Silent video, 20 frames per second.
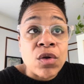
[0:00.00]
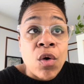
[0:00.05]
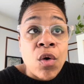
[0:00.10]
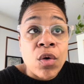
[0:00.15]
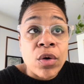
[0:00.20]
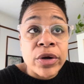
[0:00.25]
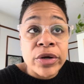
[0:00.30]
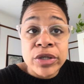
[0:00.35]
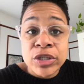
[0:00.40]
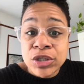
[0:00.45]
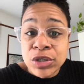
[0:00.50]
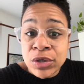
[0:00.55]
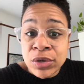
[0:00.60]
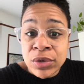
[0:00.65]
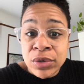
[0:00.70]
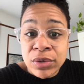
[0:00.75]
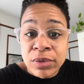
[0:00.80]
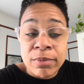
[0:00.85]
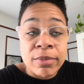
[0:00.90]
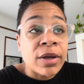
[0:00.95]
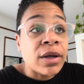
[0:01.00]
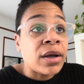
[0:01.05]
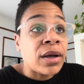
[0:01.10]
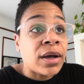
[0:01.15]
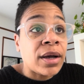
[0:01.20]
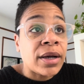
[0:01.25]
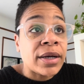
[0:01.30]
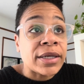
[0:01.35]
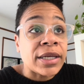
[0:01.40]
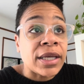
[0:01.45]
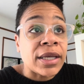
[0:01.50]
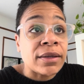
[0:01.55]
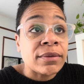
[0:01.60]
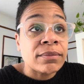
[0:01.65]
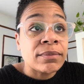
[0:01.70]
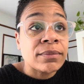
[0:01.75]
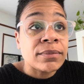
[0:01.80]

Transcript: orange herb honey.